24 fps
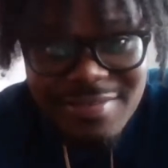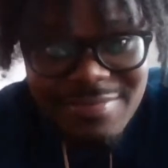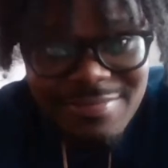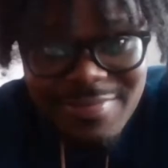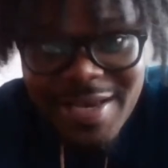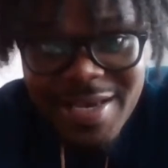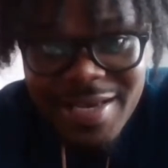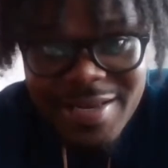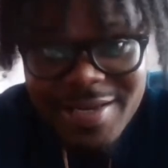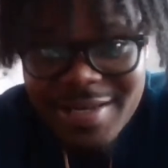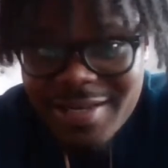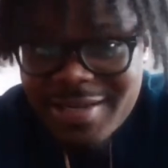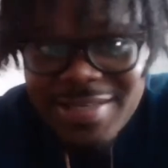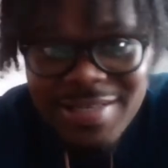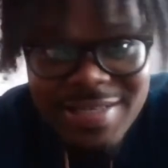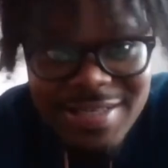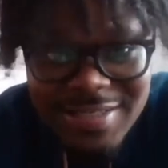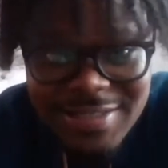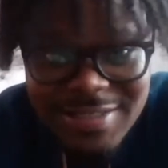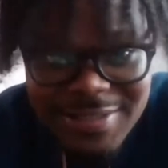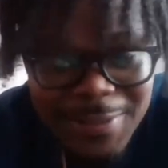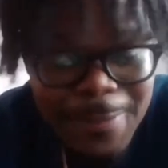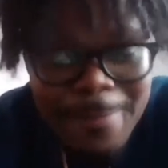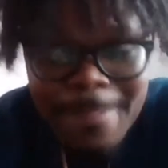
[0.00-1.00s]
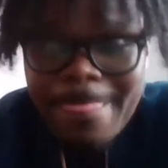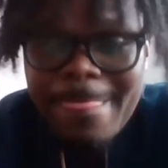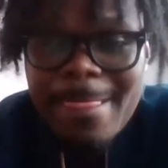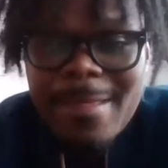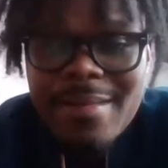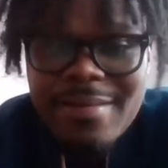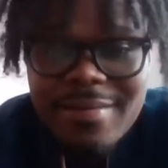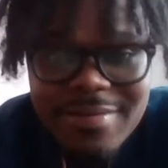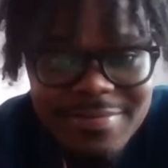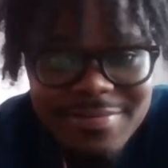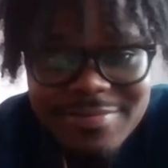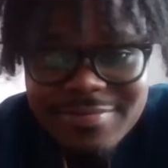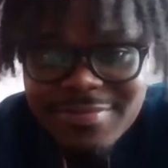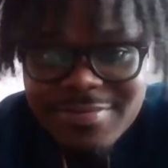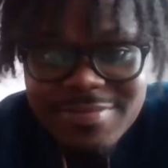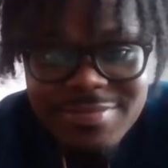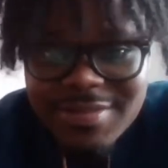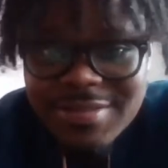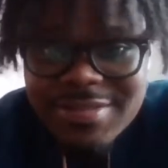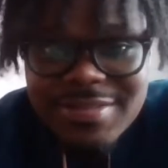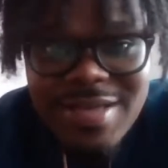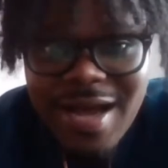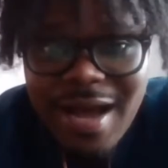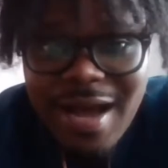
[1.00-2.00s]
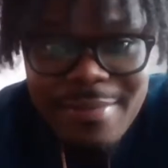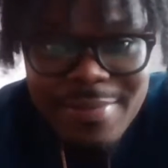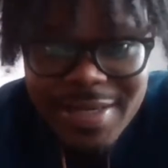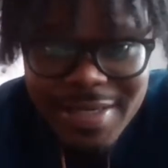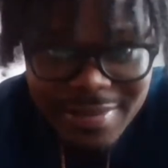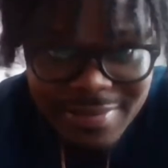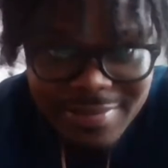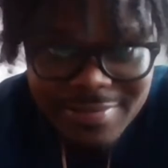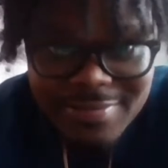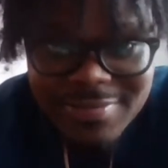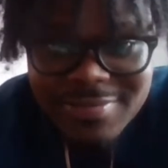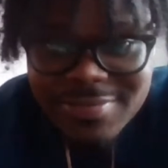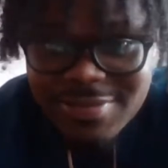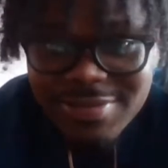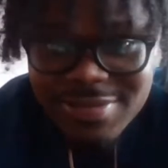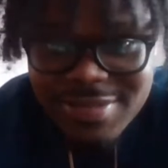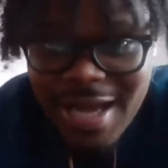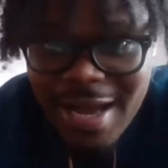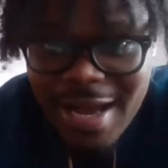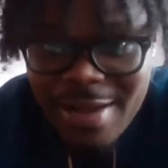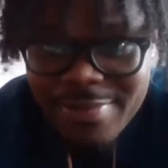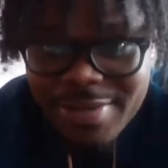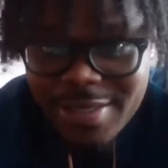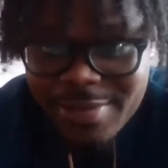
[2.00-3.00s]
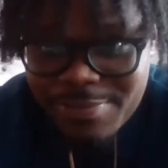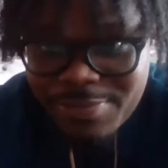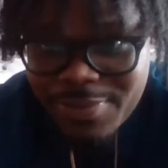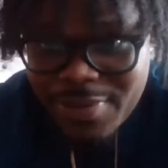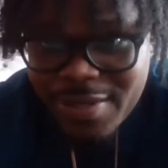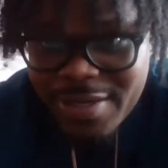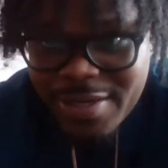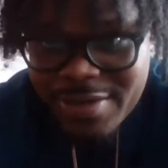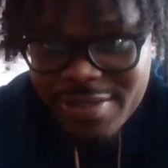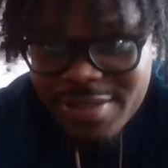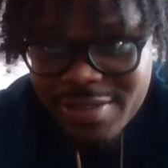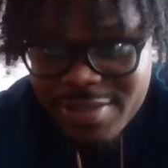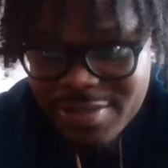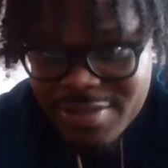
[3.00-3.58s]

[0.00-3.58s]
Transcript: Man, and he's dominant player.